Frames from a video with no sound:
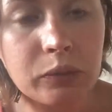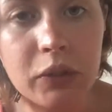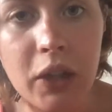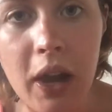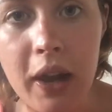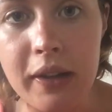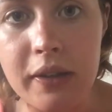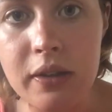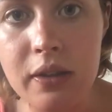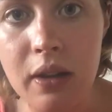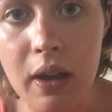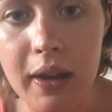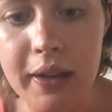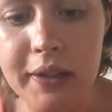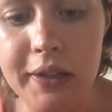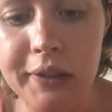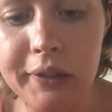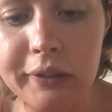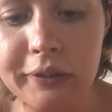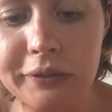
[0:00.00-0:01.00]
it's I kind
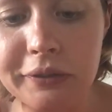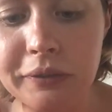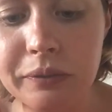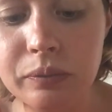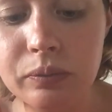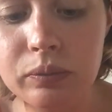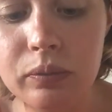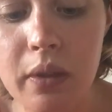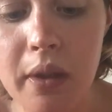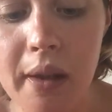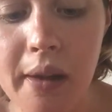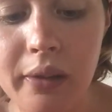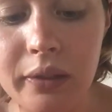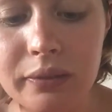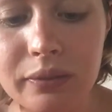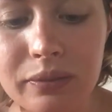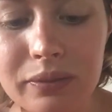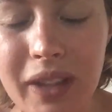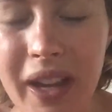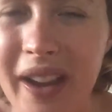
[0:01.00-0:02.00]
of
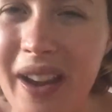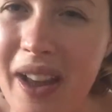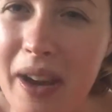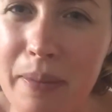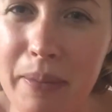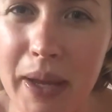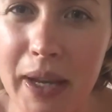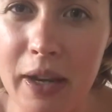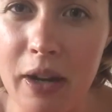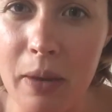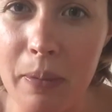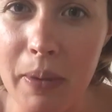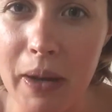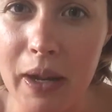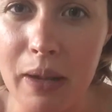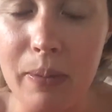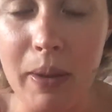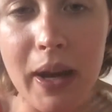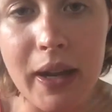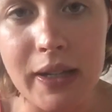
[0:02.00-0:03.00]
made it up a little bit.